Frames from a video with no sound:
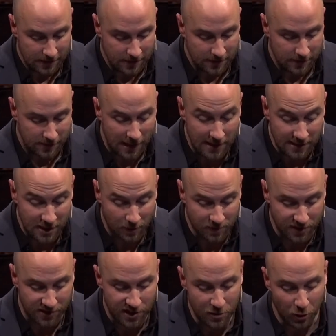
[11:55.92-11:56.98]
silence helps
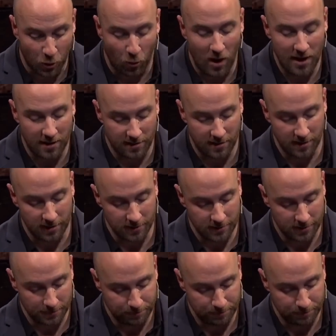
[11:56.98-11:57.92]
us hear quiet things.